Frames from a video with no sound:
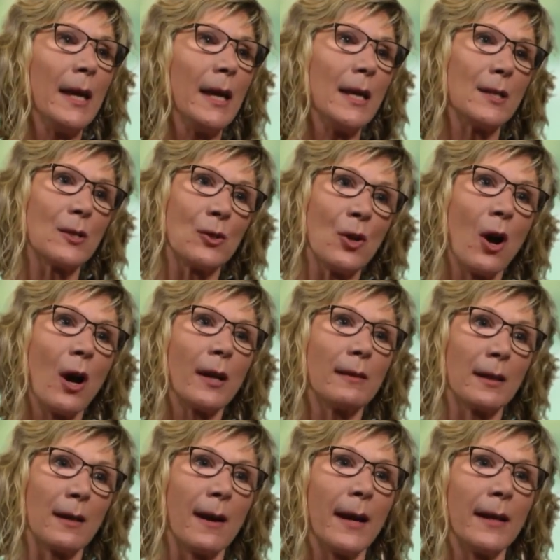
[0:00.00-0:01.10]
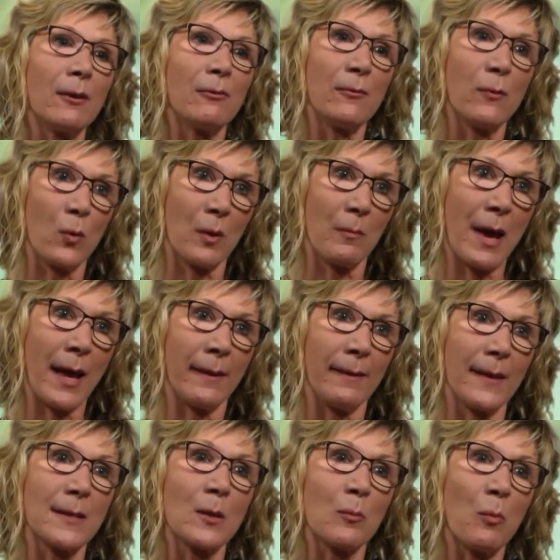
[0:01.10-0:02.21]
is not the kind of format
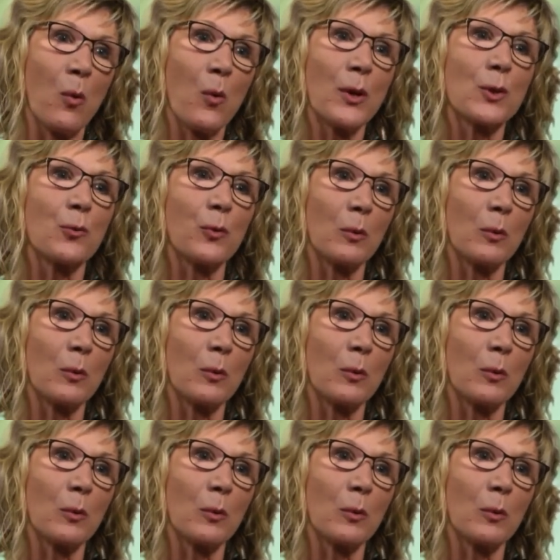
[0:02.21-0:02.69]
that supports